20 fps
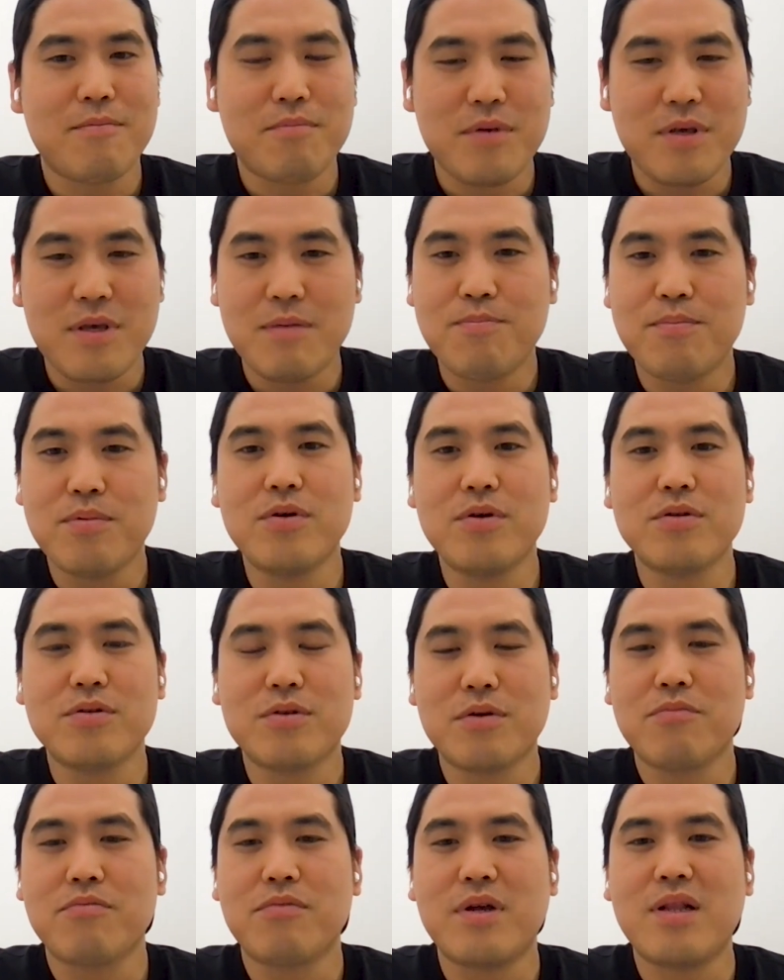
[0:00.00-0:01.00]
people
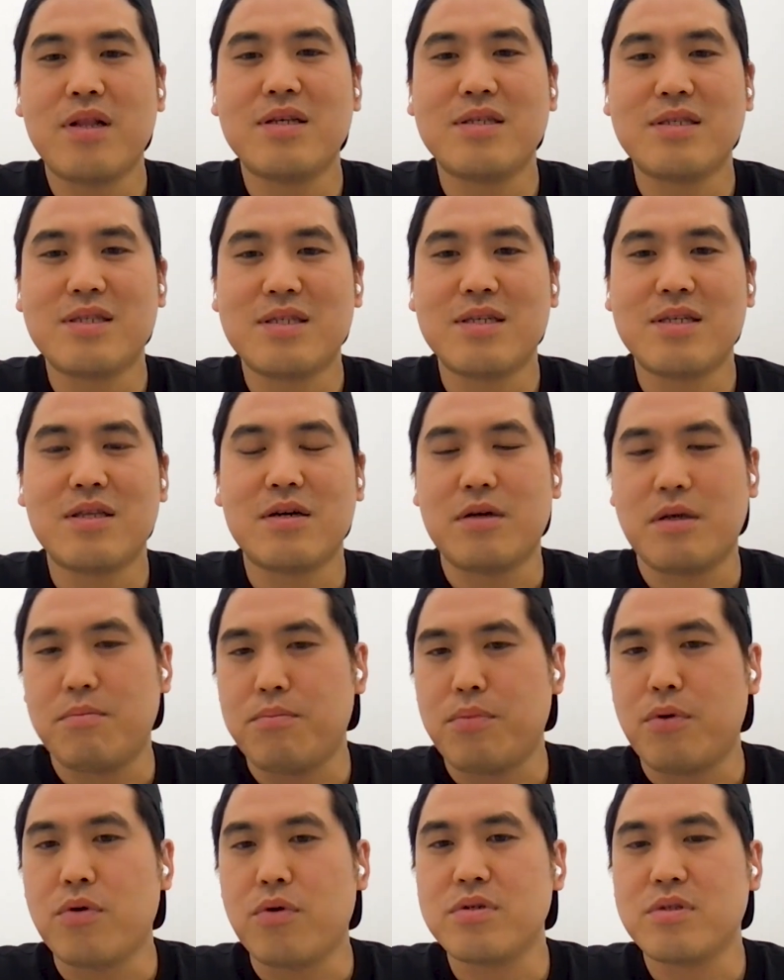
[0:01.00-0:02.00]
don't really see the
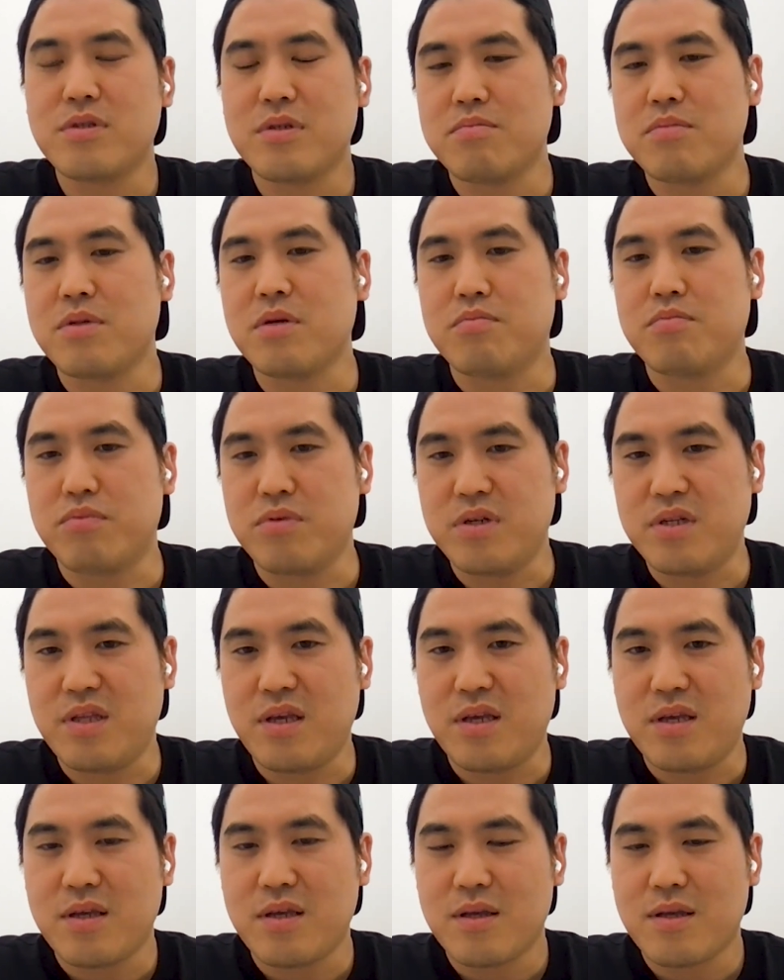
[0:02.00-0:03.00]
importance of the
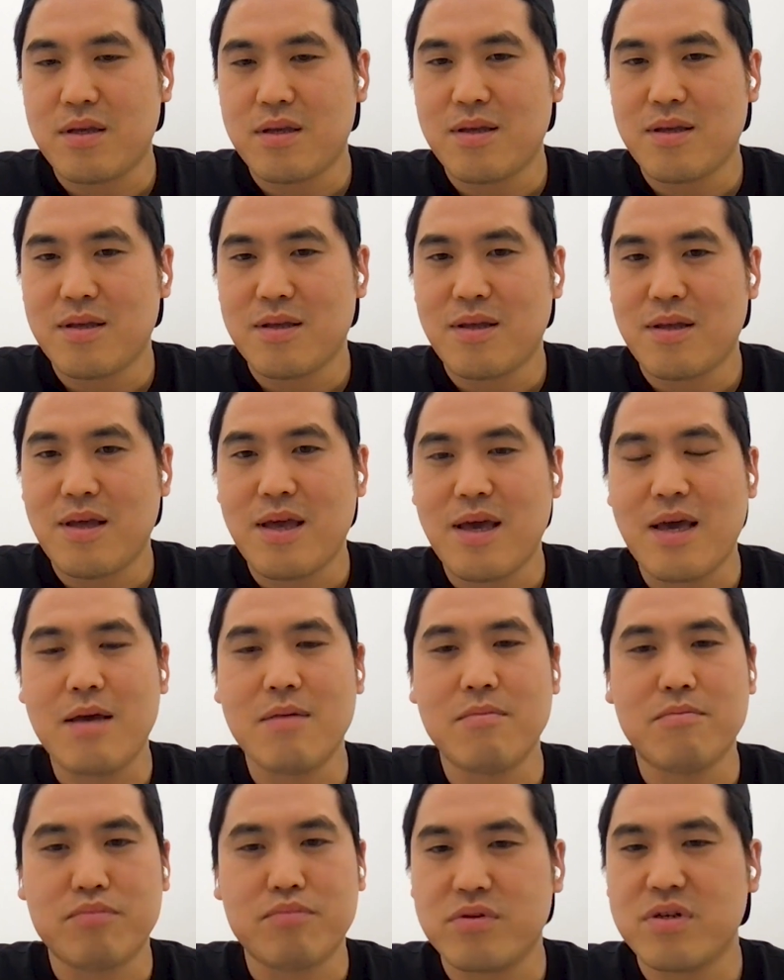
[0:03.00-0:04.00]
breathing.
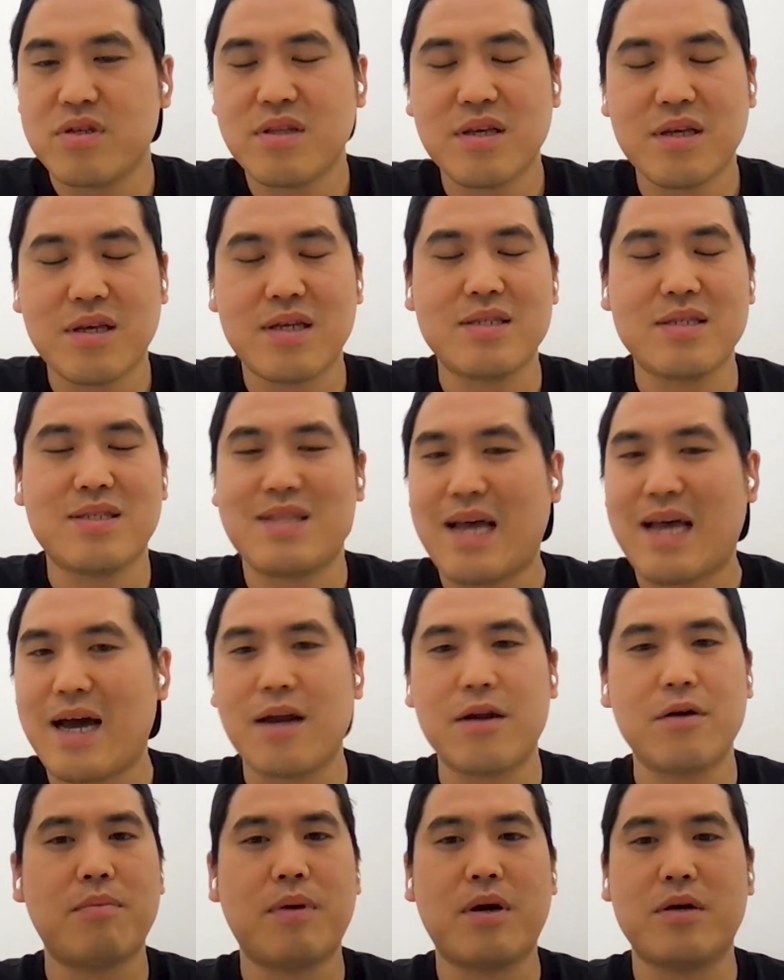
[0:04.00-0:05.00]
And breathing is not
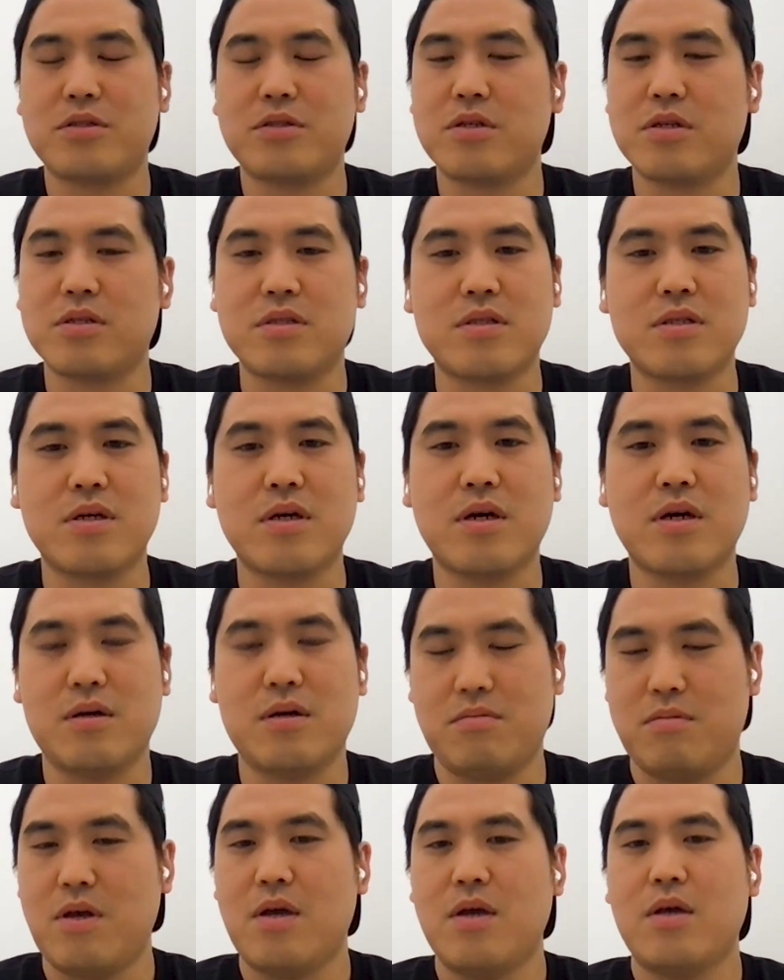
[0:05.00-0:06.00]
about just uh,
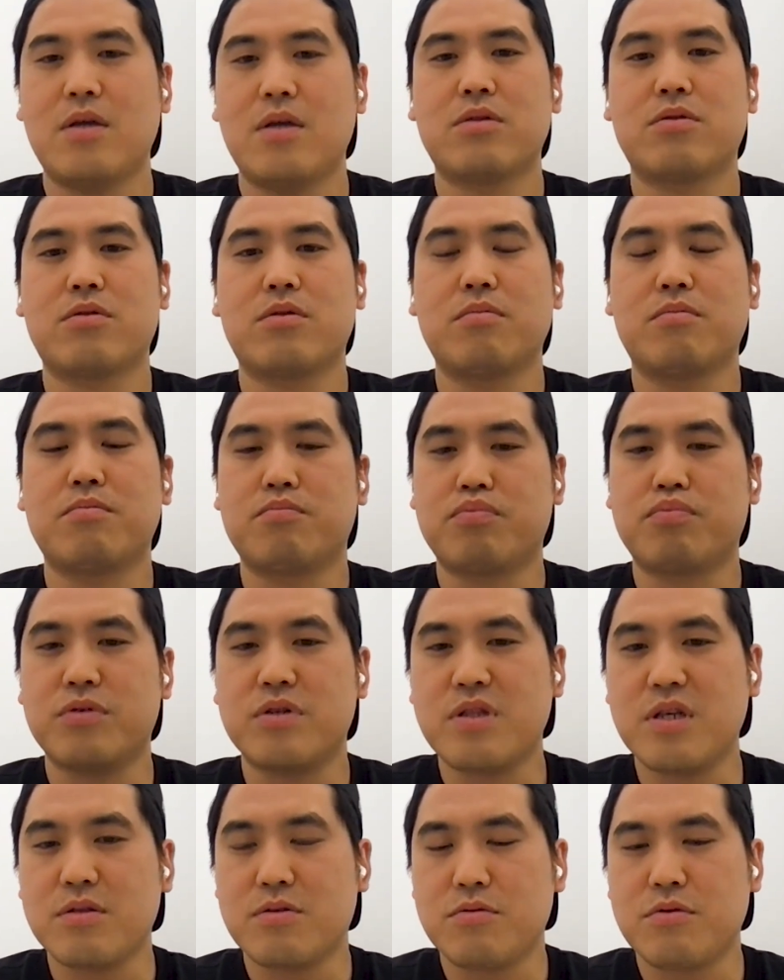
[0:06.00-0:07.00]

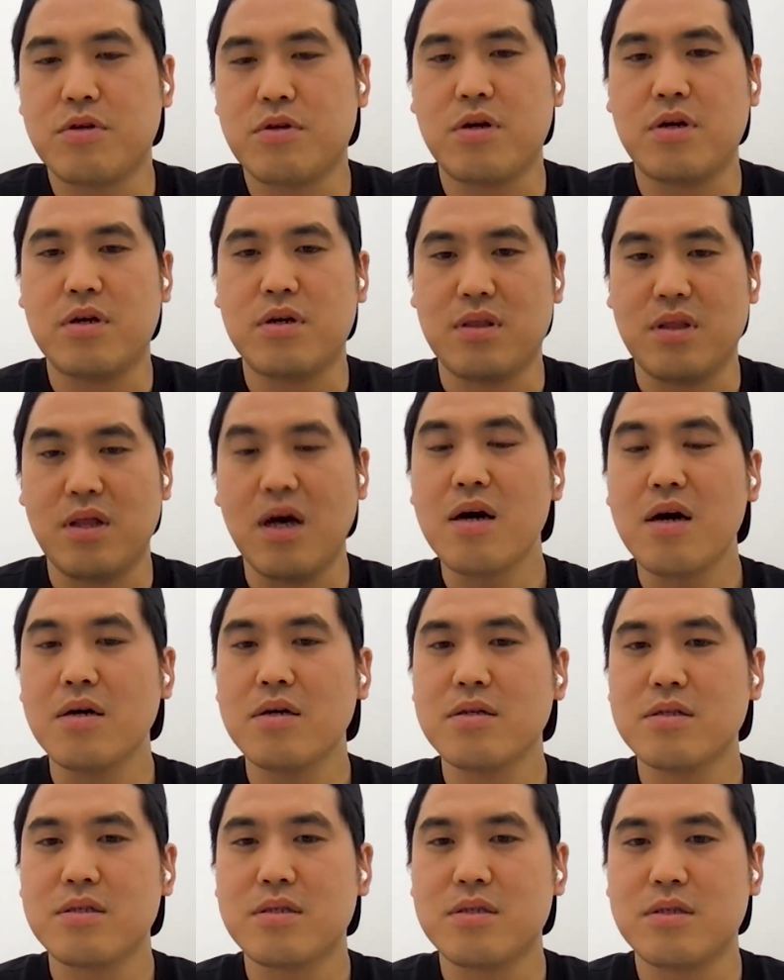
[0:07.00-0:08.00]
breathing through your
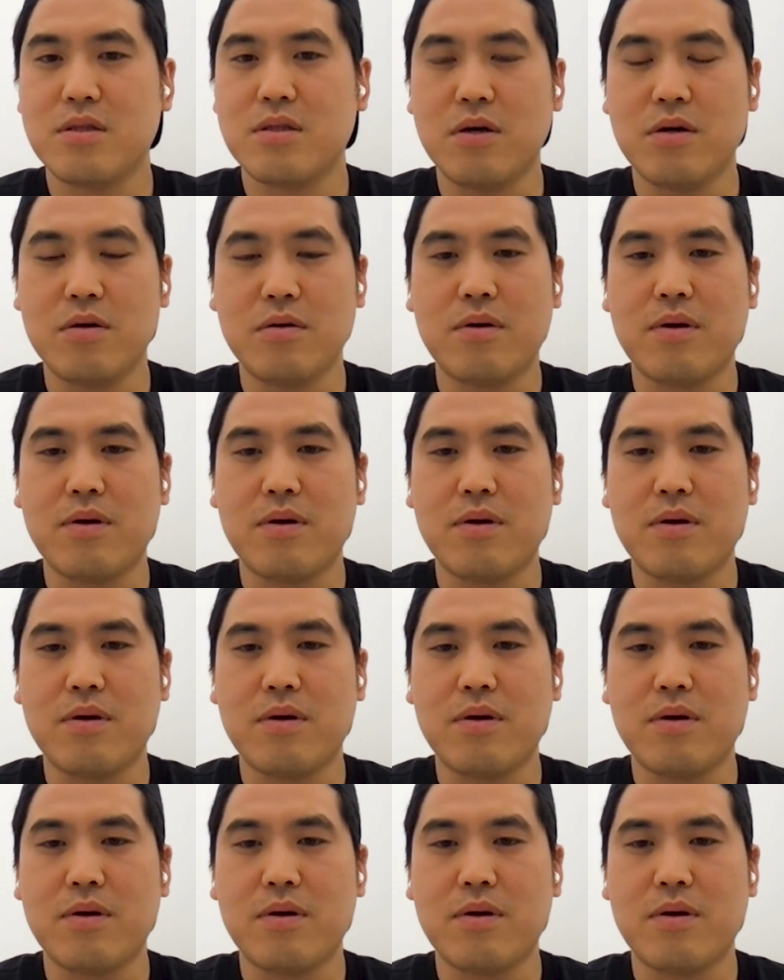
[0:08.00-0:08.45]
lungs, you know.